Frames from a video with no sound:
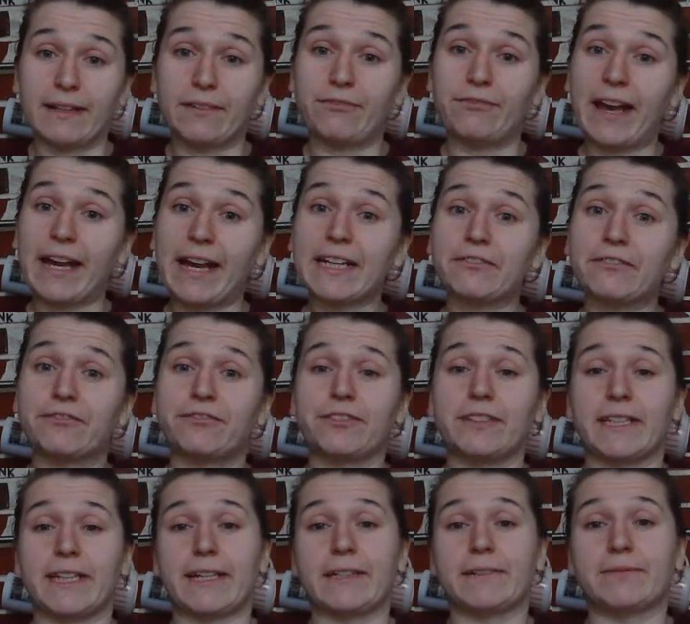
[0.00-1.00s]

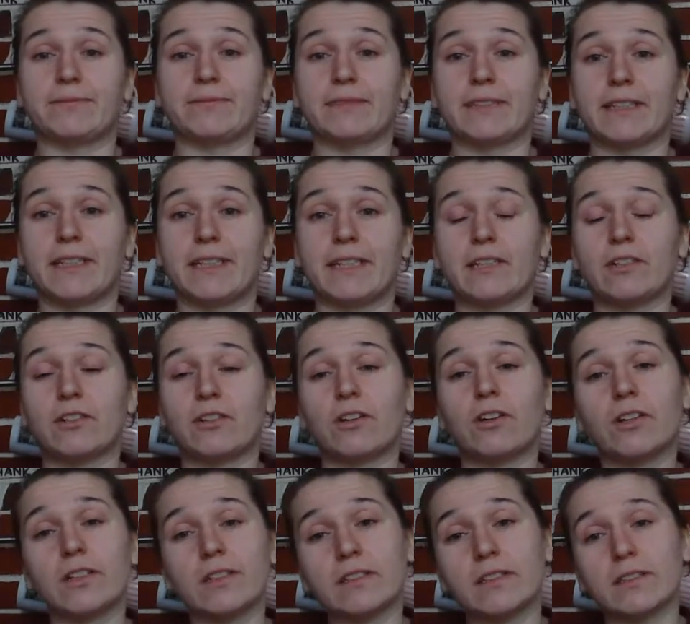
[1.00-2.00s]
Thankfully, he got
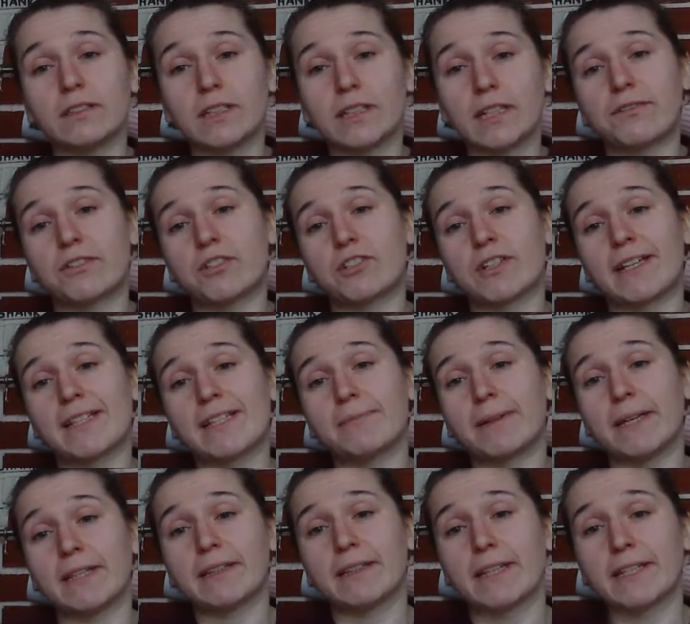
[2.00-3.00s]
on the liver
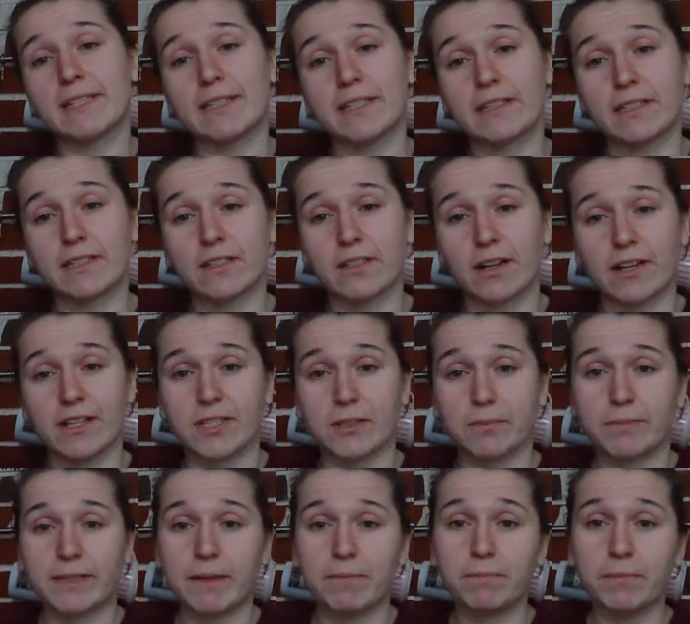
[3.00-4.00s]
transplant list at the start of
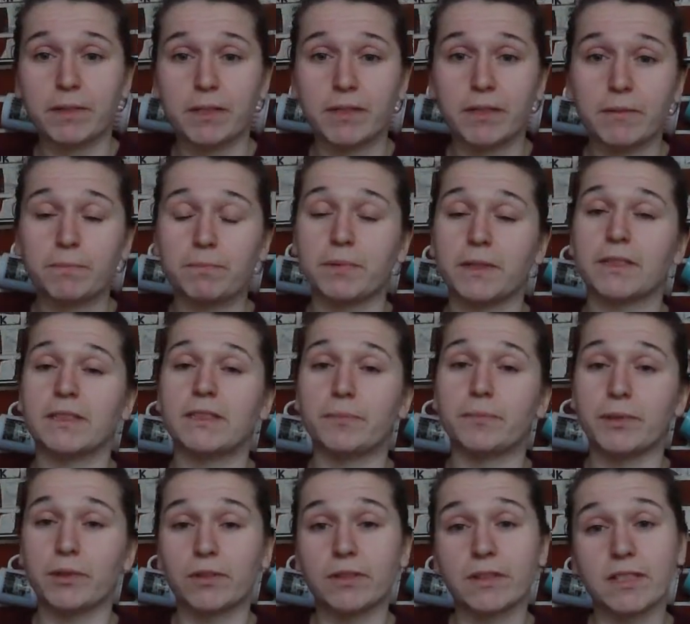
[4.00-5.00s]
September, but to
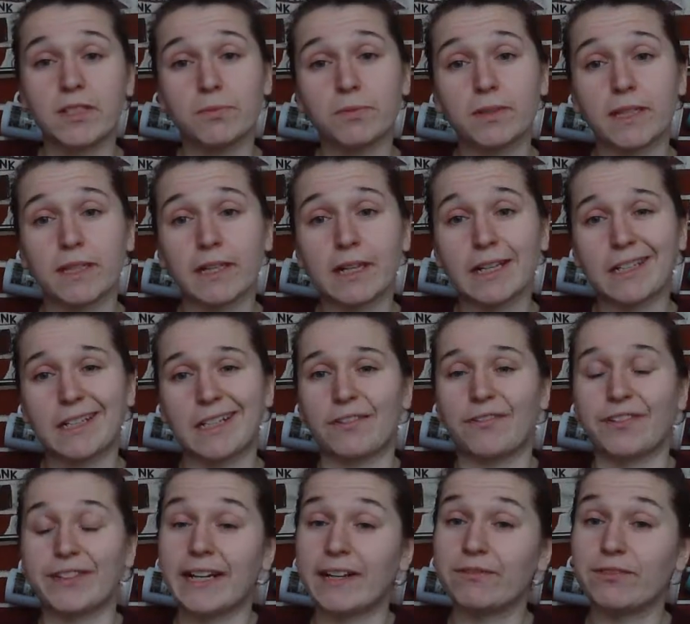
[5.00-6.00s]
be honest with you, if
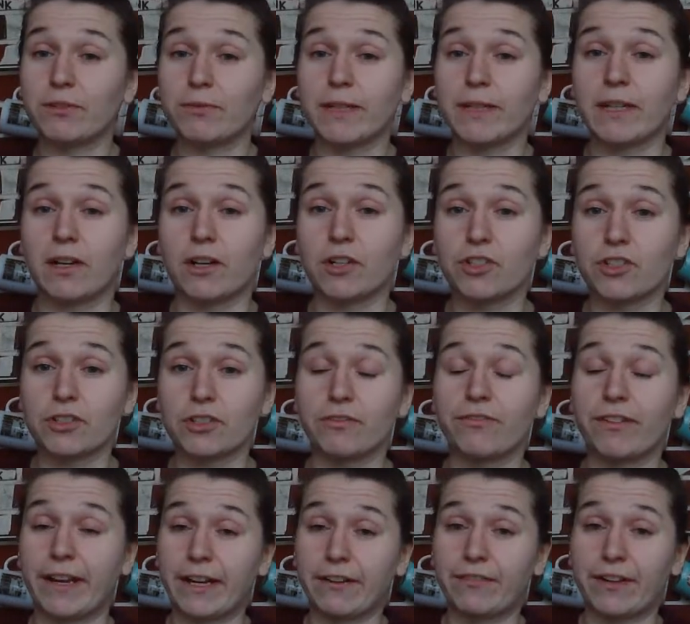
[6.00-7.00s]
he'd have to wait
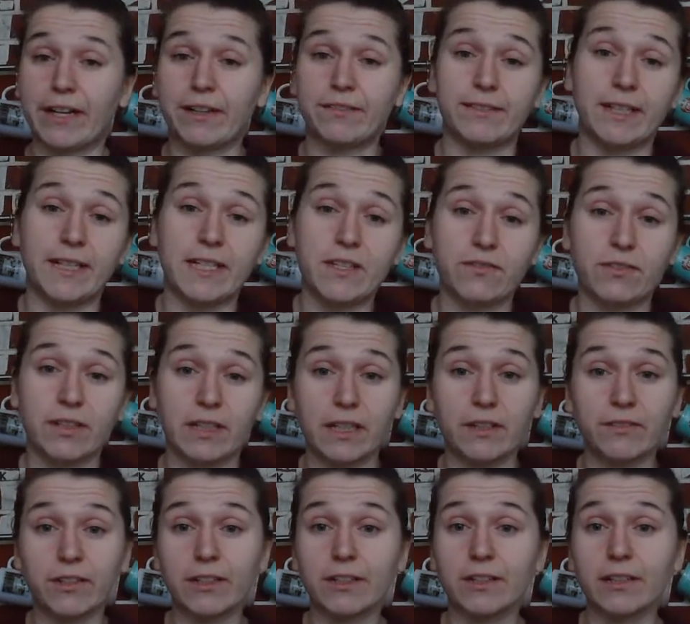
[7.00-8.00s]
135 days for a
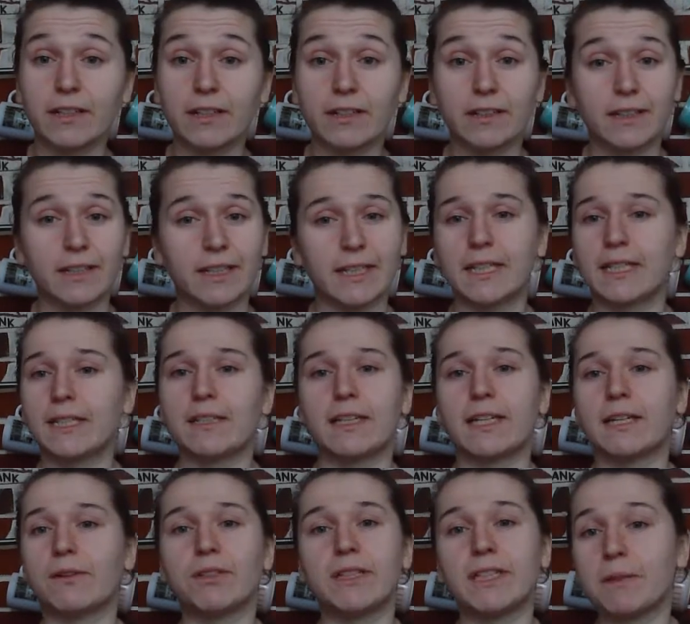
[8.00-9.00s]
liver,
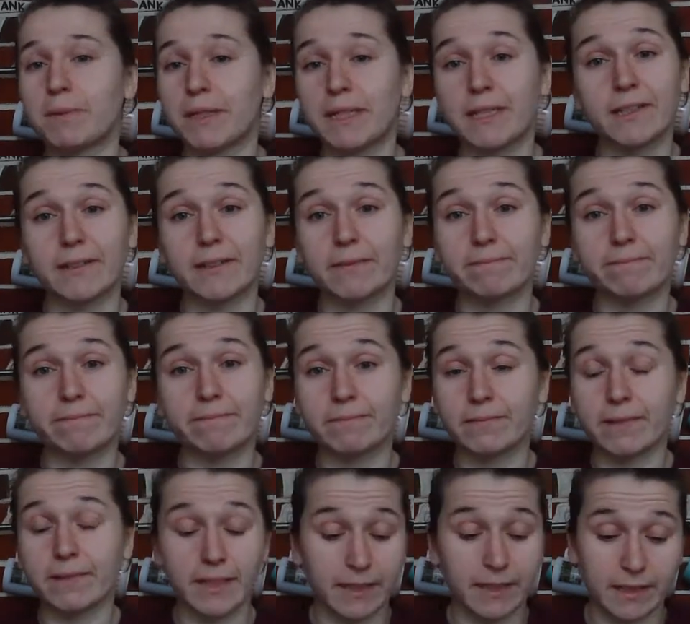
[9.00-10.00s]
he wouldn't be here.
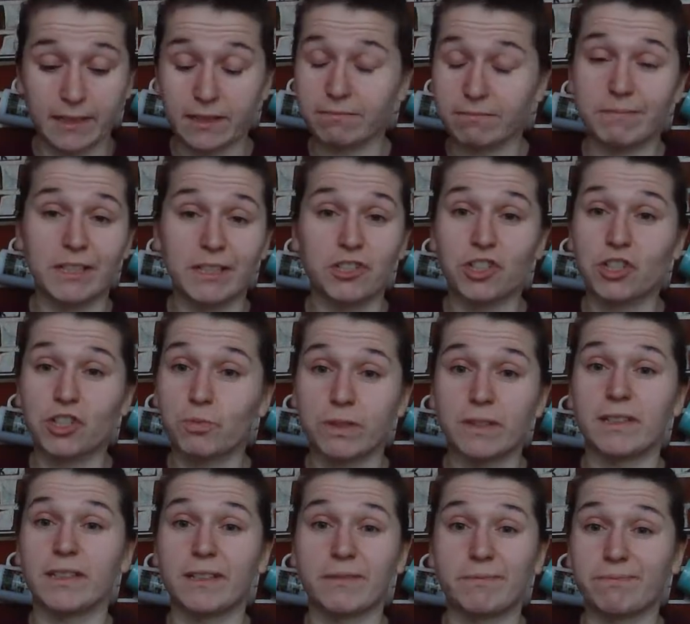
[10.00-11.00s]
Like, he just
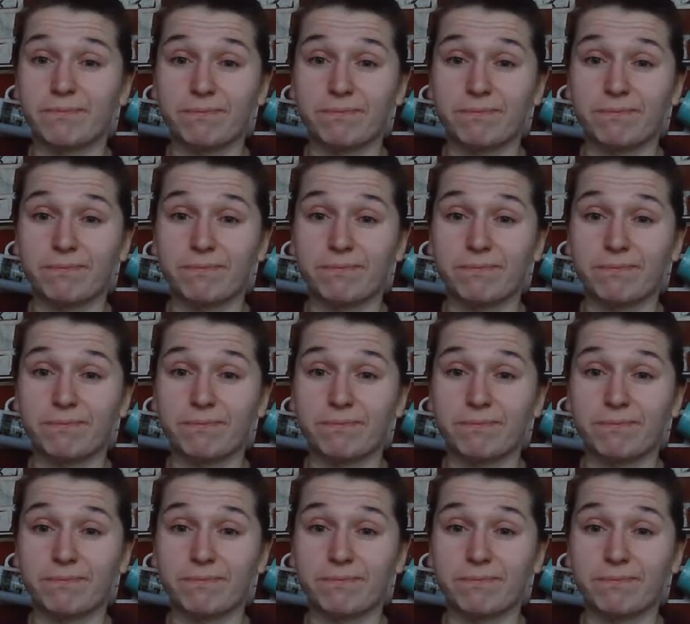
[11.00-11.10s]
wouldn't.